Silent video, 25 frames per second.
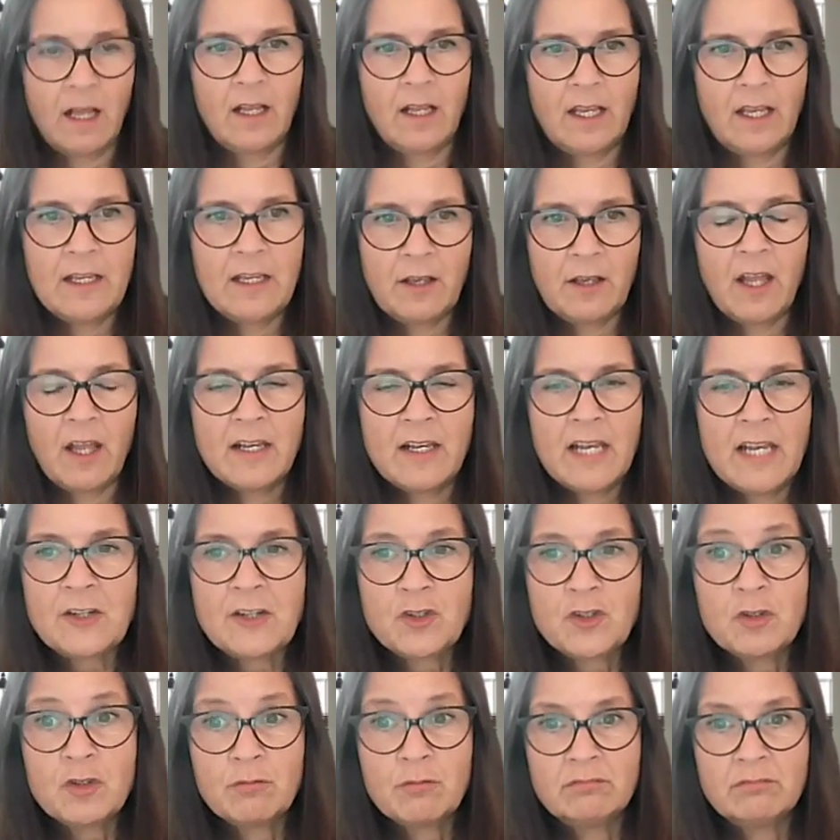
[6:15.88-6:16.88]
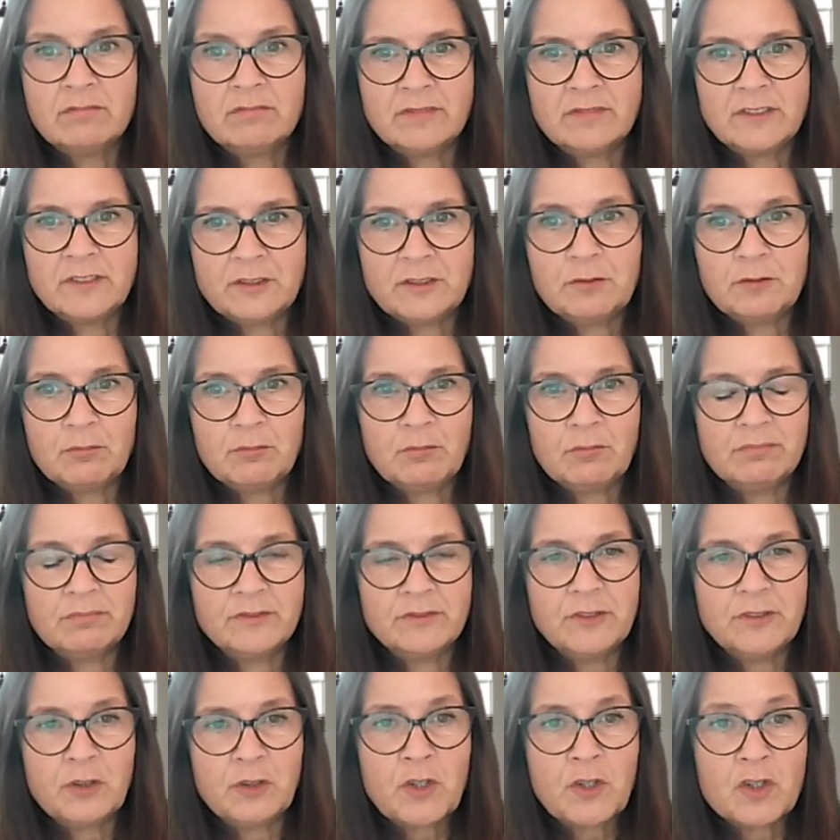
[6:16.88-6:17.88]
unless
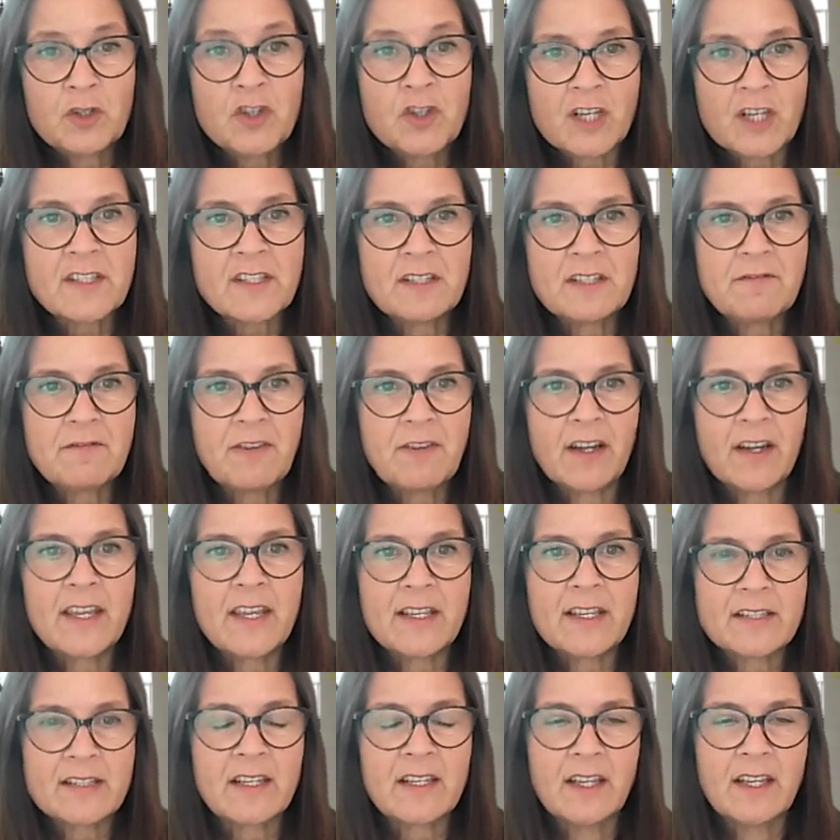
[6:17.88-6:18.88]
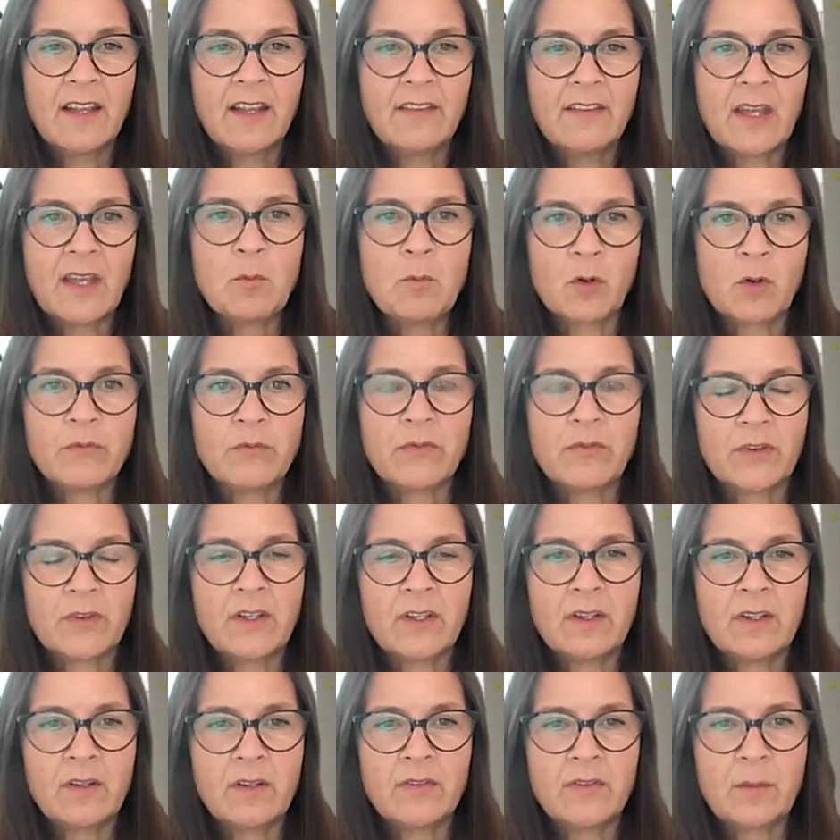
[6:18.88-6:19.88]
you can justify it, they want
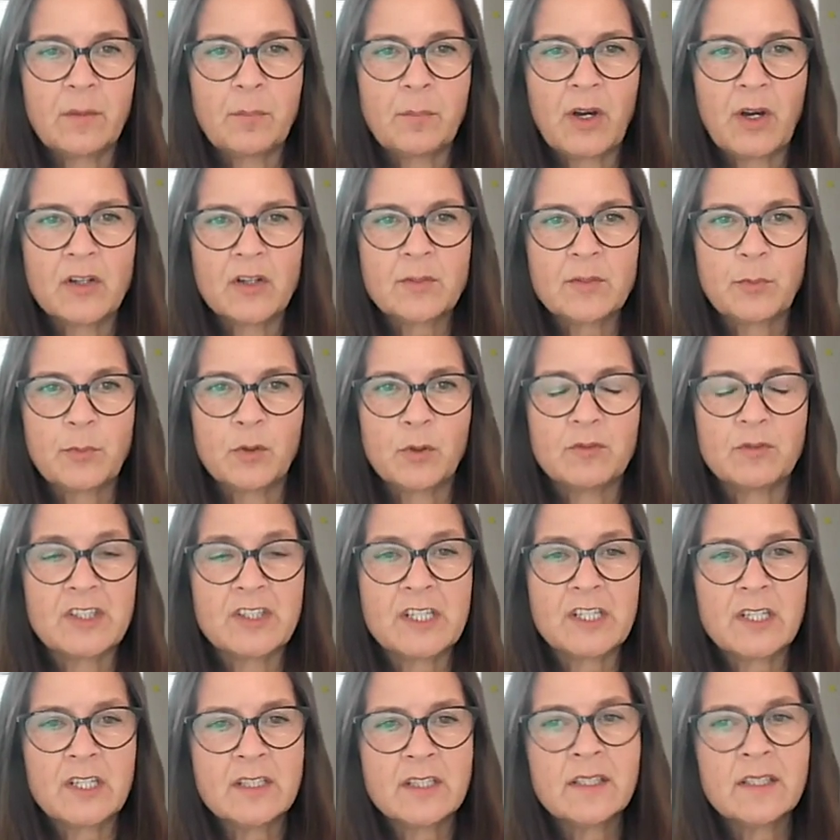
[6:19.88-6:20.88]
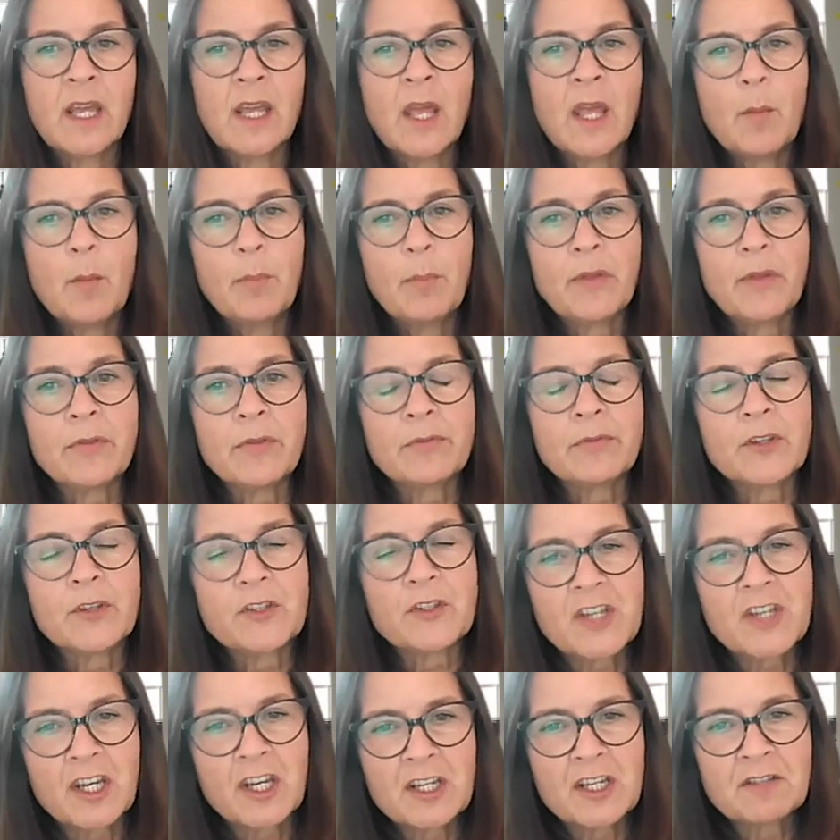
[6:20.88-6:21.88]
the passport return. But the
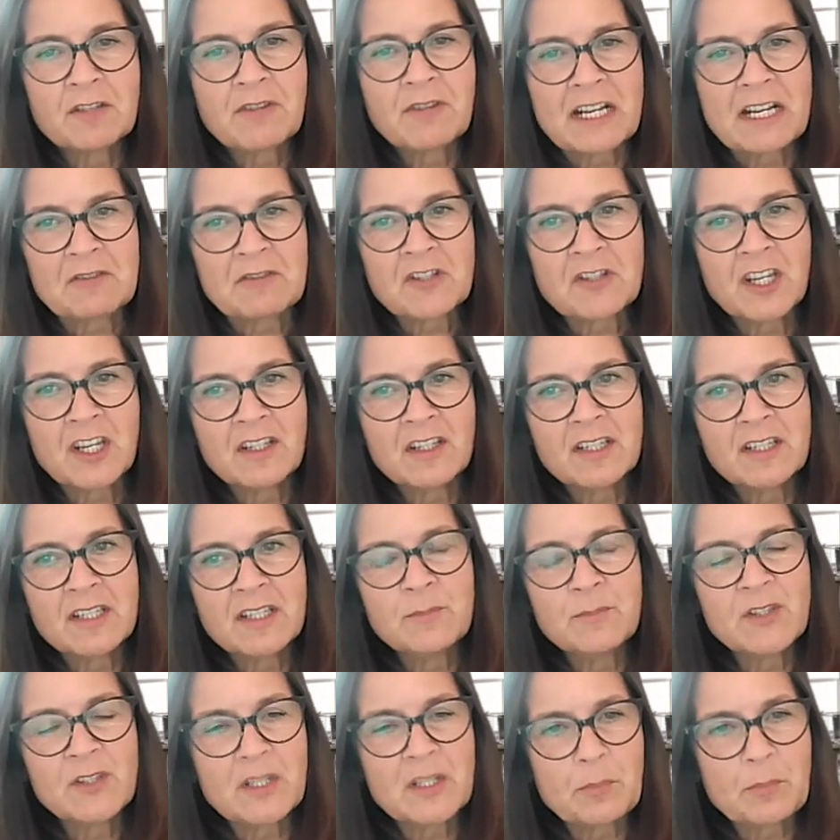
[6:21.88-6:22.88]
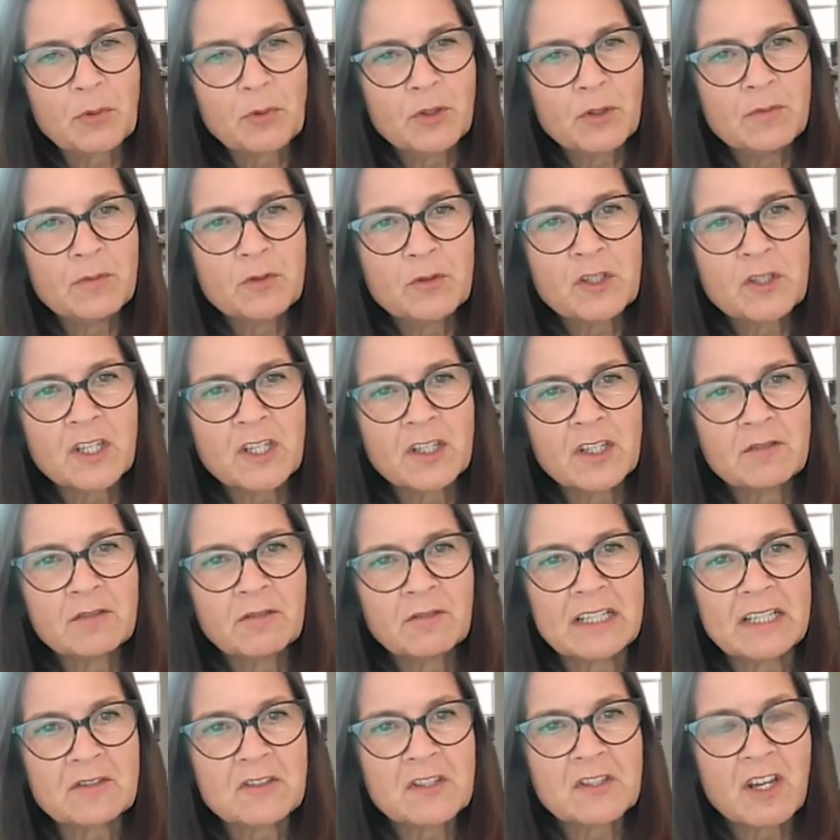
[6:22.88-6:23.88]
turnaround times, the approval
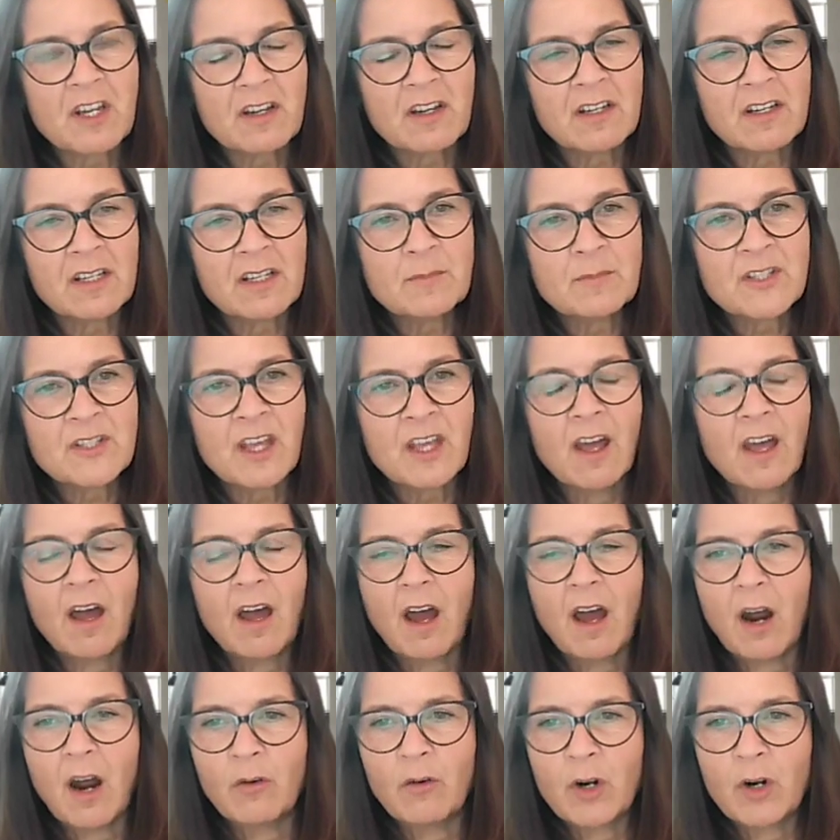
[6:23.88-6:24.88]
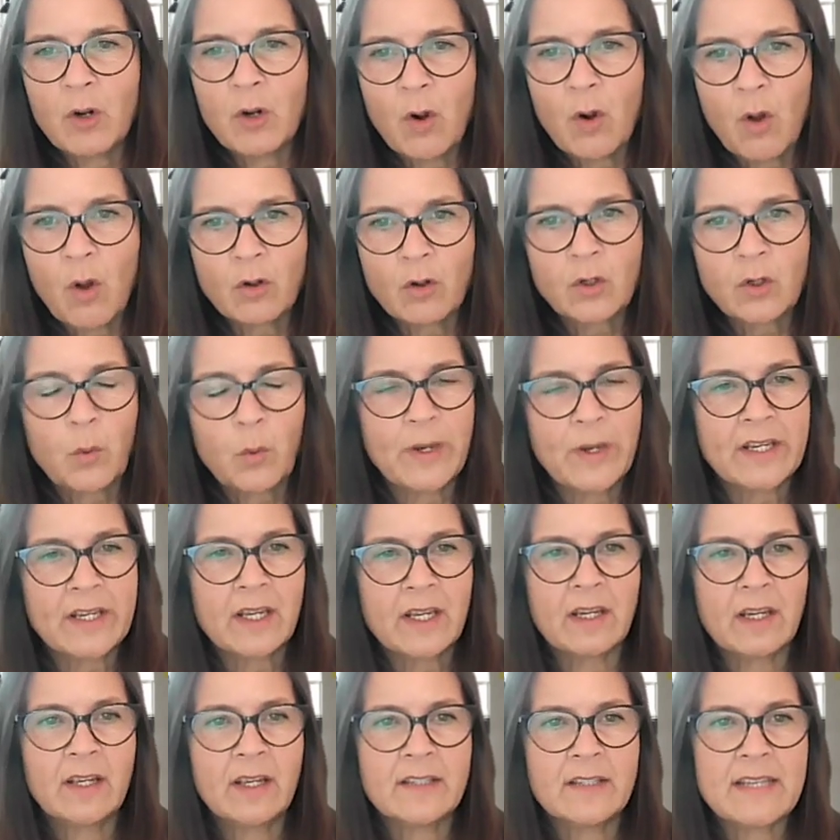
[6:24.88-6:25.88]
turnaround times are a lot
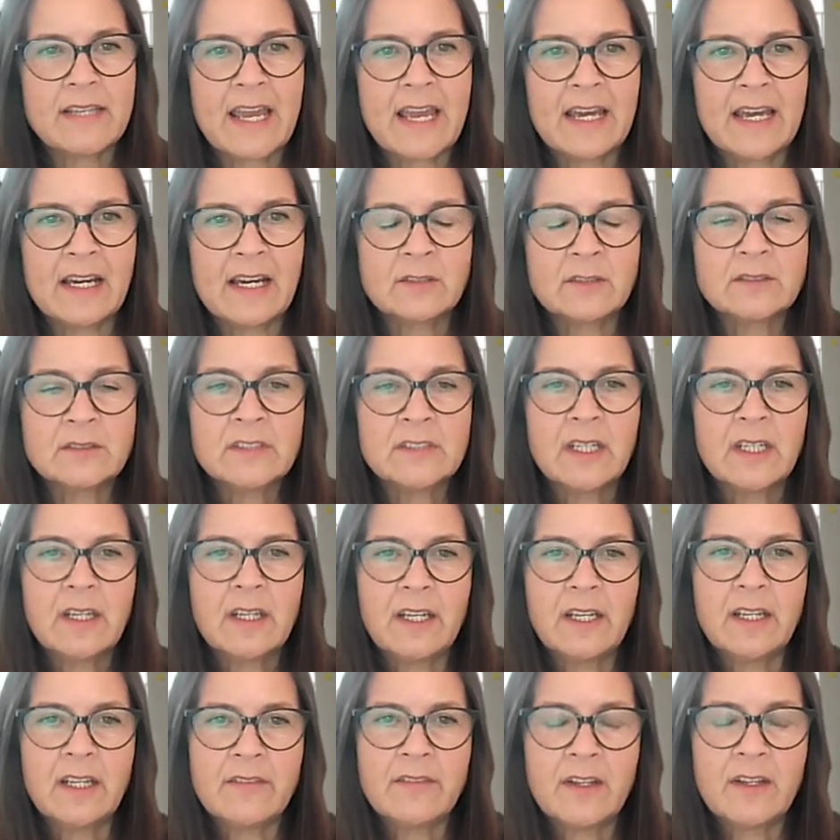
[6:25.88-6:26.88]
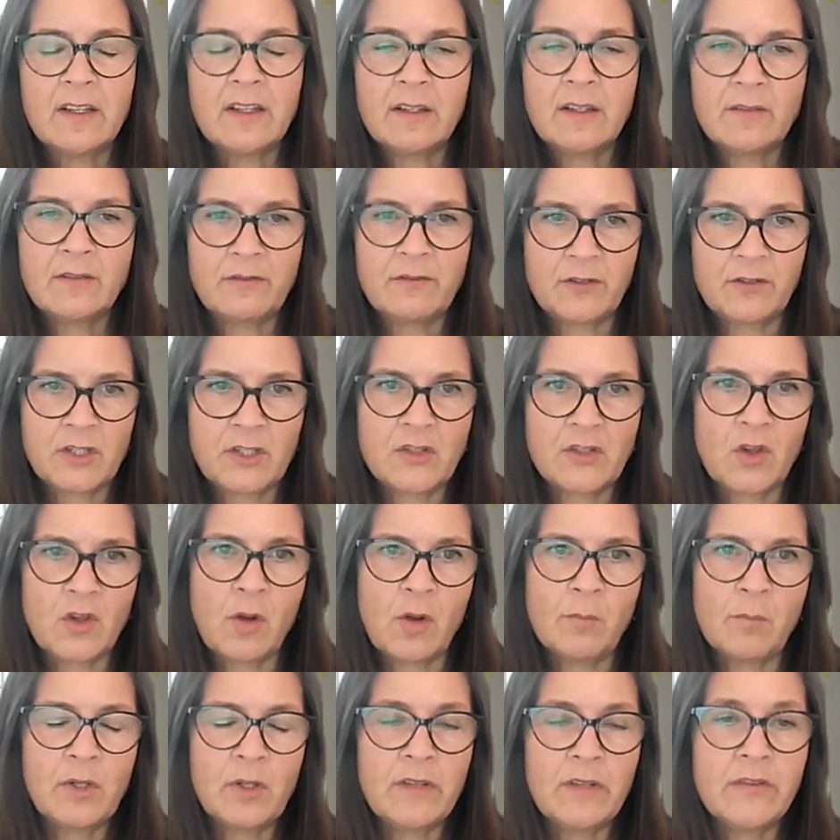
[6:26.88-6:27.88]
quicker now for
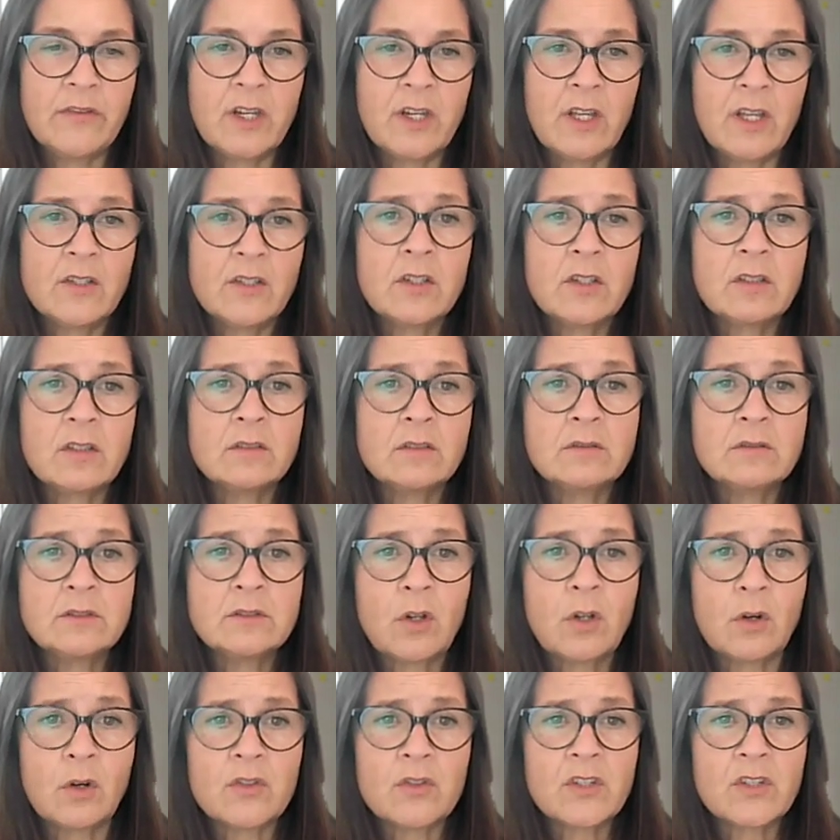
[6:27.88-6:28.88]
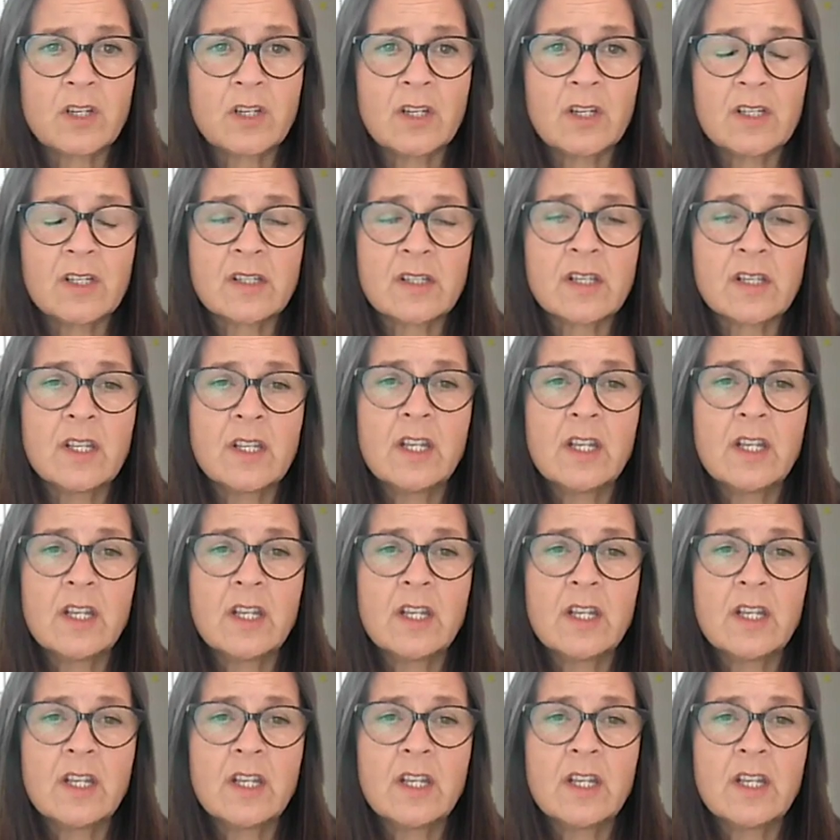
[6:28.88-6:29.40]
example, in the London consulate.